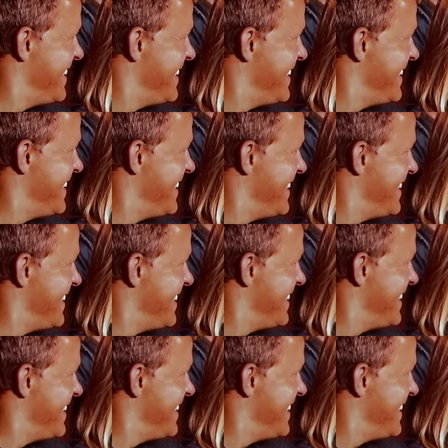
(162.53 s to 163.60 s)

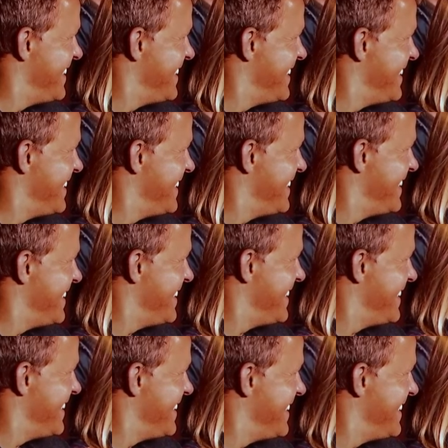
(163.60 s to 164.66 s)

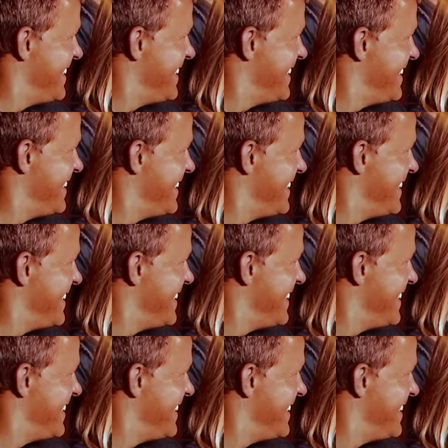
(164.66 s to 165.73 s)

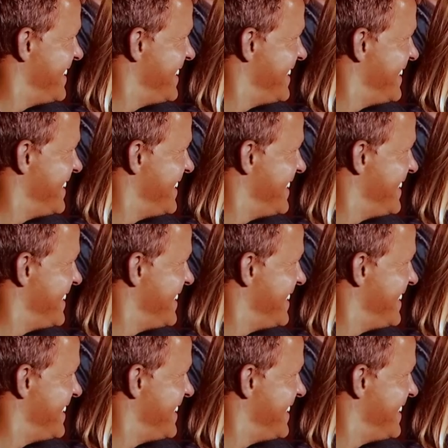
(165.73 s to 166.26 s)
(not speaking)